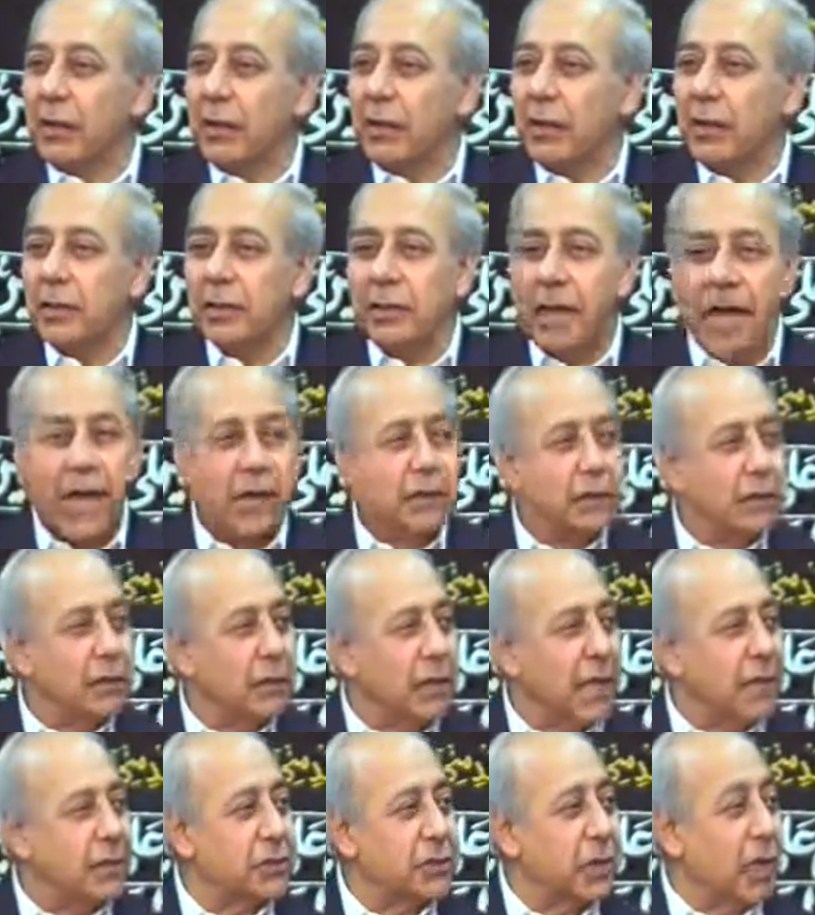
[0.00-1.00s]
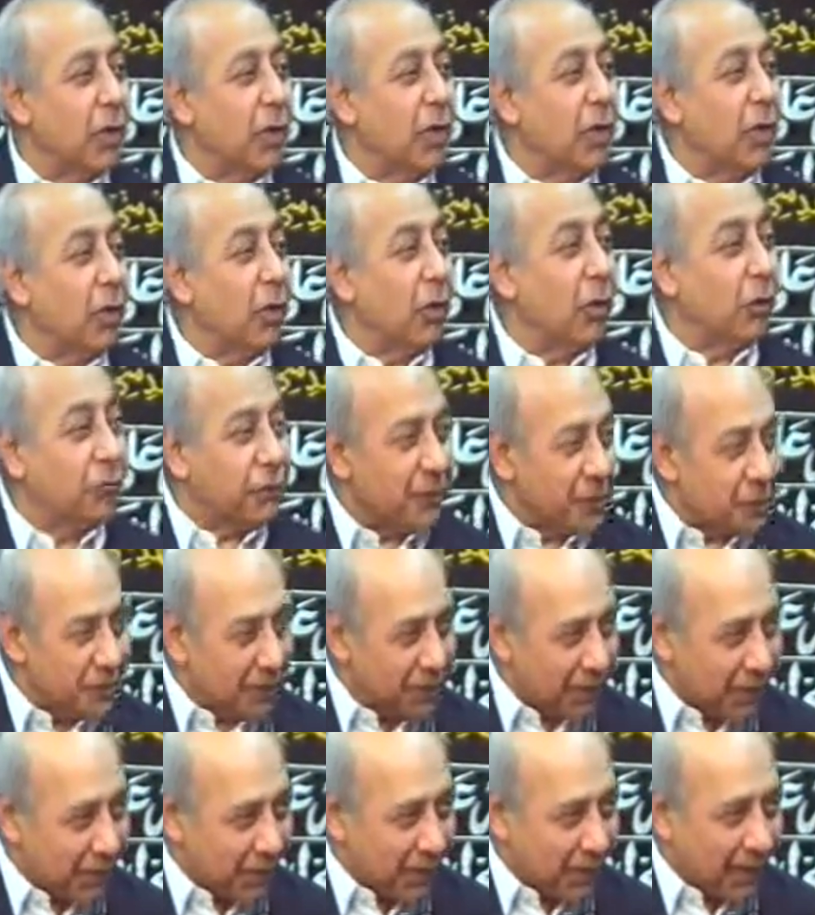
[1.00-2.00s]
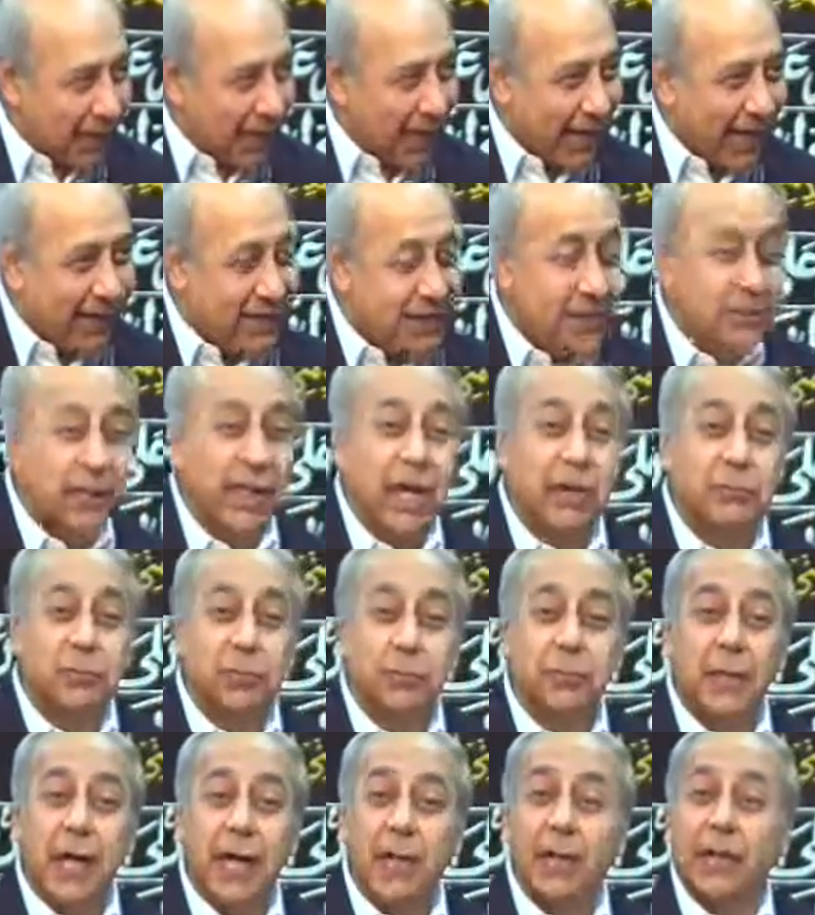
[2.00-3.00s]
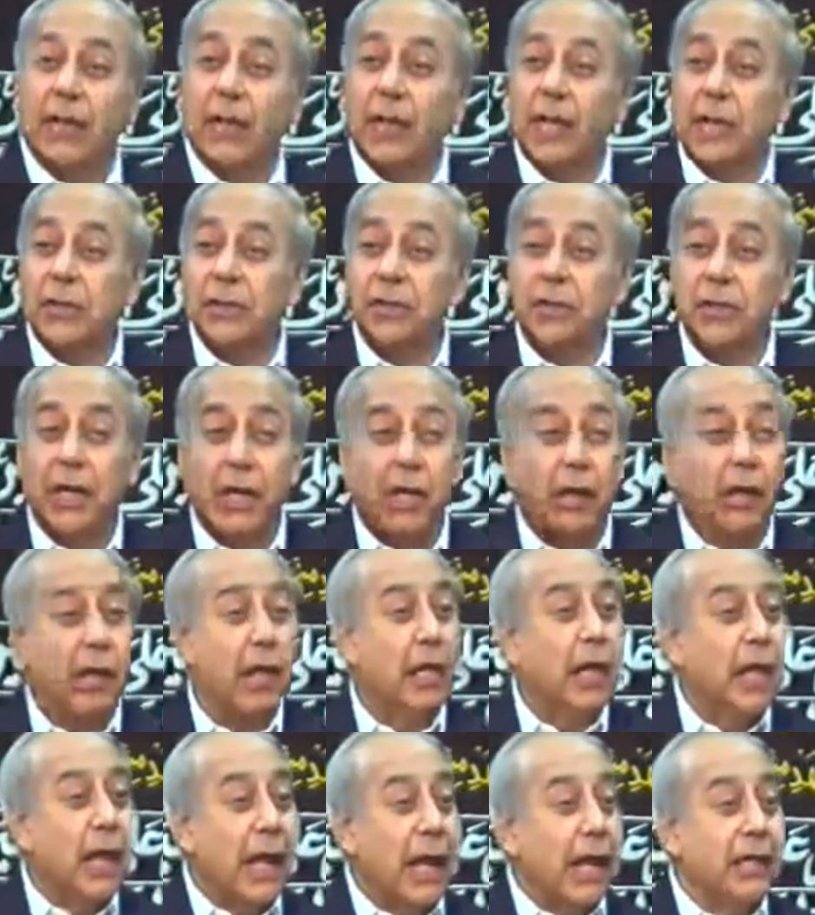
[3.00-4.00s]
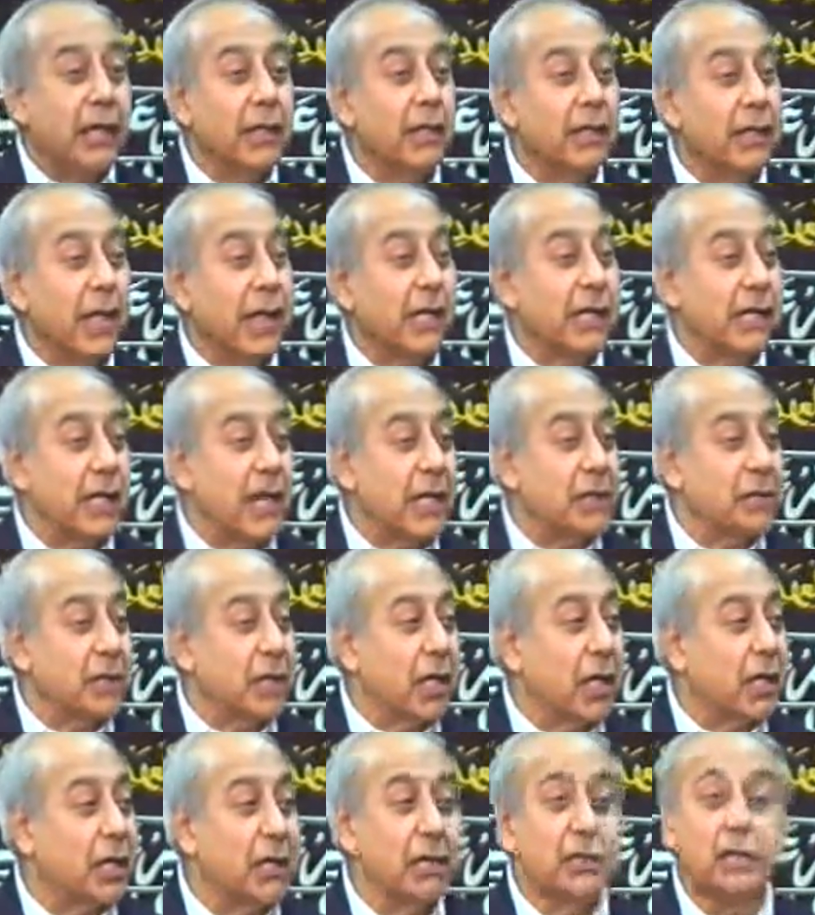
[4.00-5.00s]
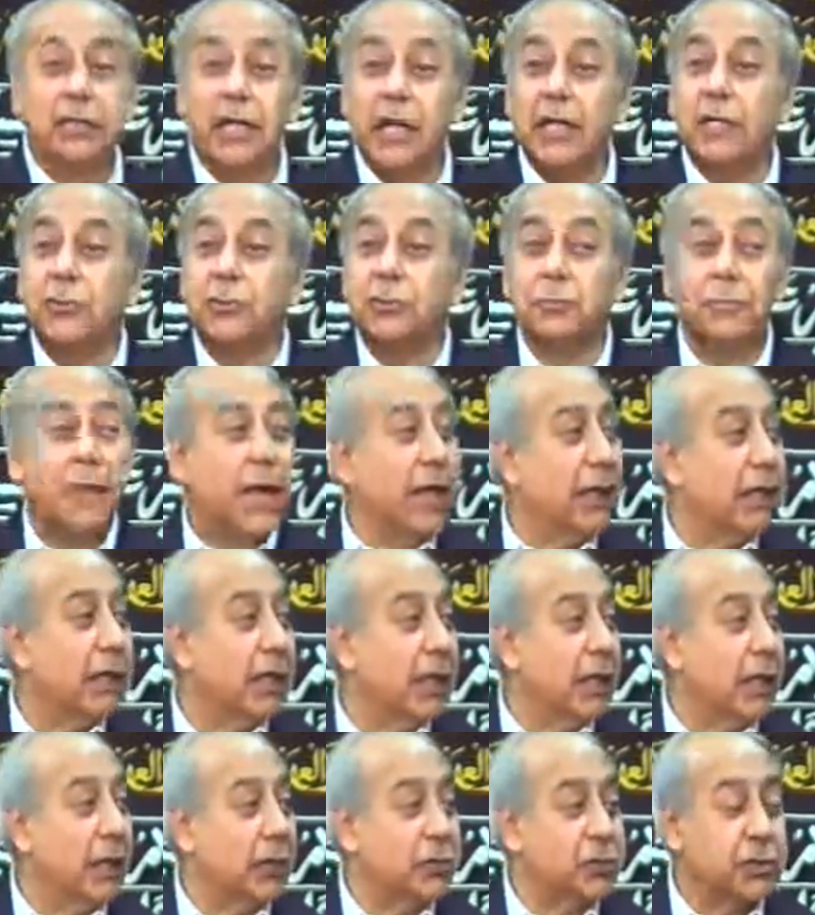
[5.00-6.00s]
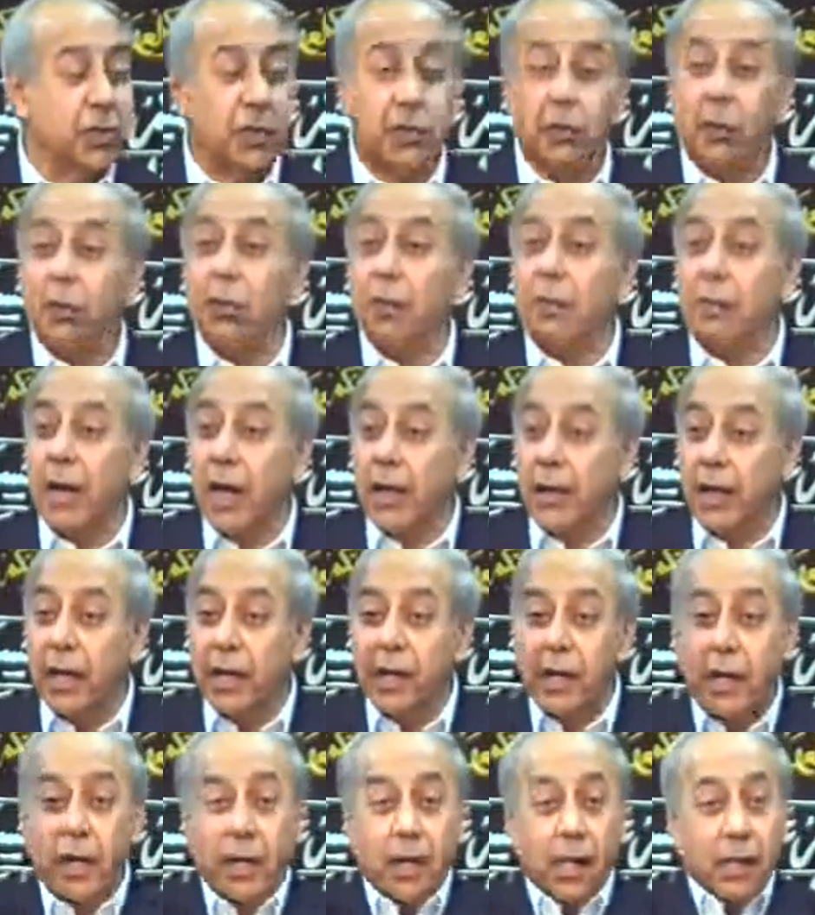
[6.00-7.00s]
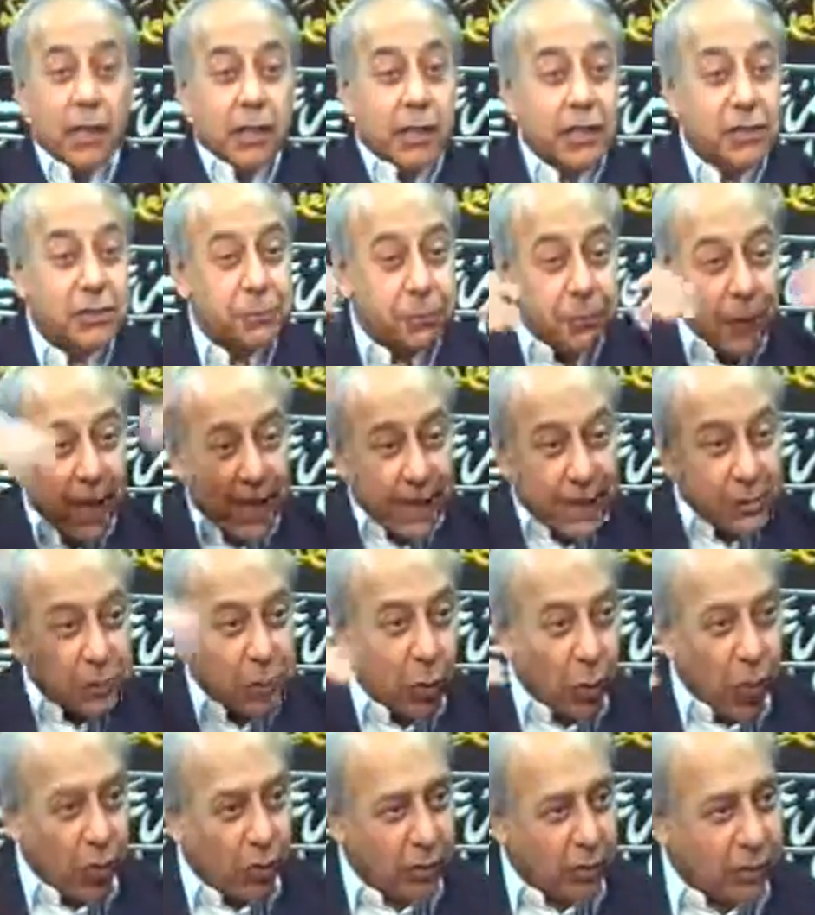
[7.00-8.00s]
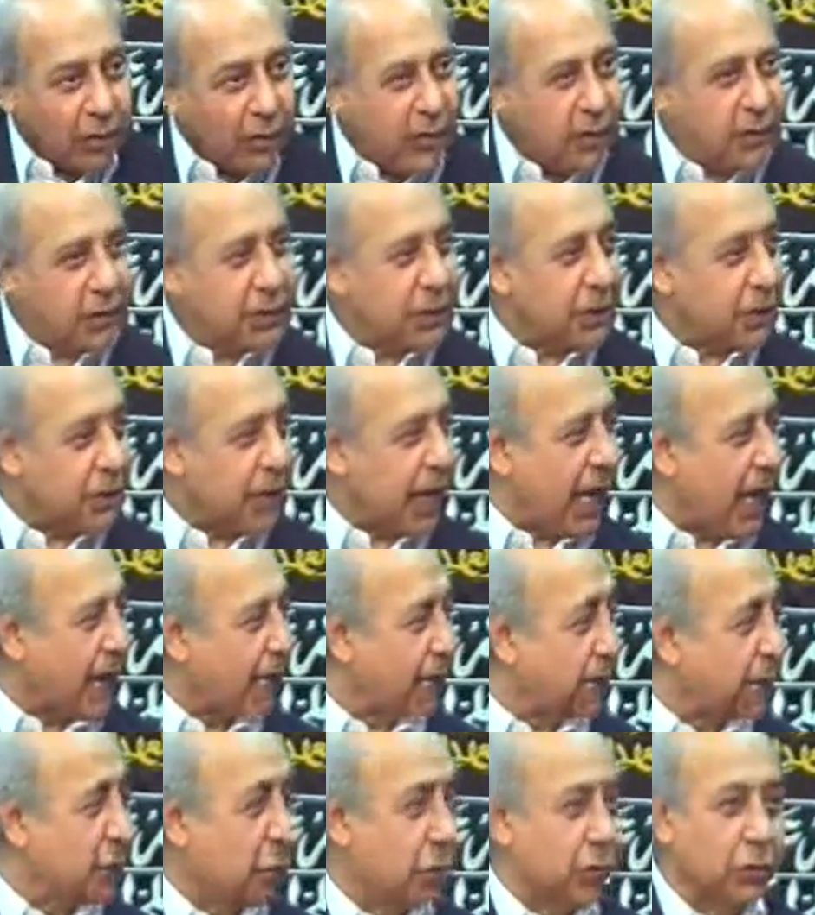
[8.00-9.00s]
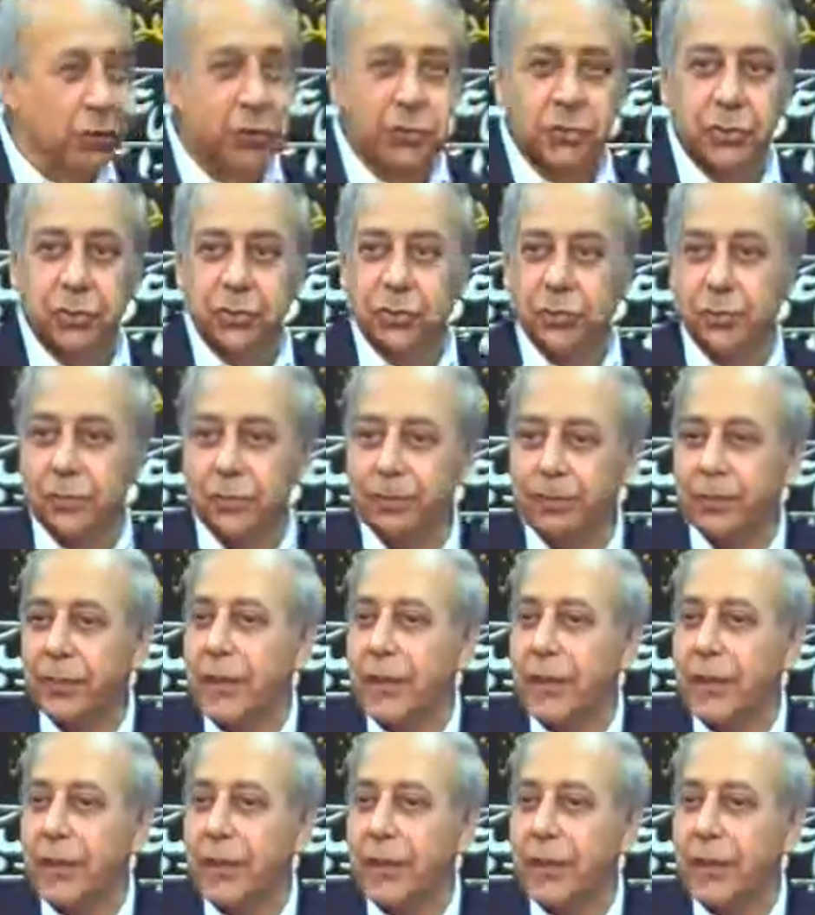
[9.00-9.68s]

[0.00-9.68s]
in that letter of Hazrat Amir alayhi salam to Malik al-Ashtar and in that letter he says to Malik al-Ashtar O Malik despite all this that I have told you to do